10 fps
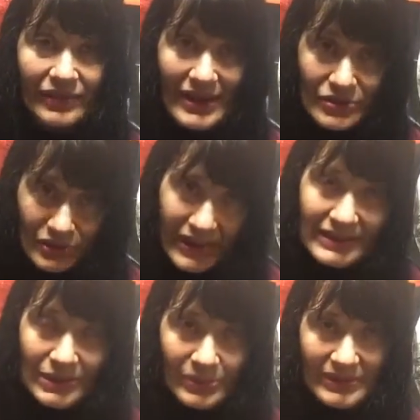
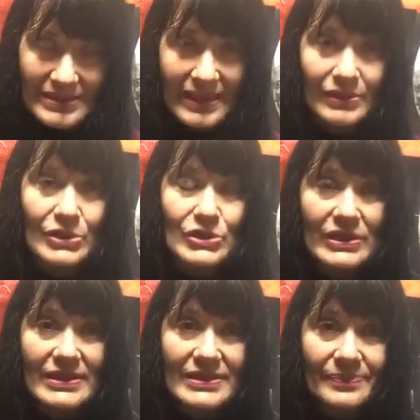resonating with these
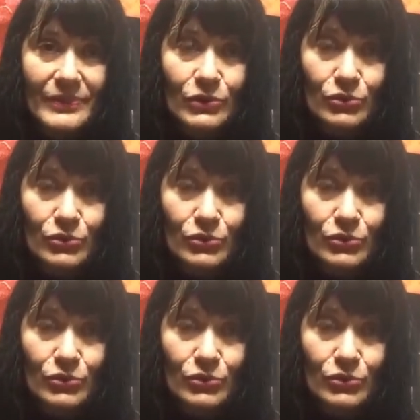energies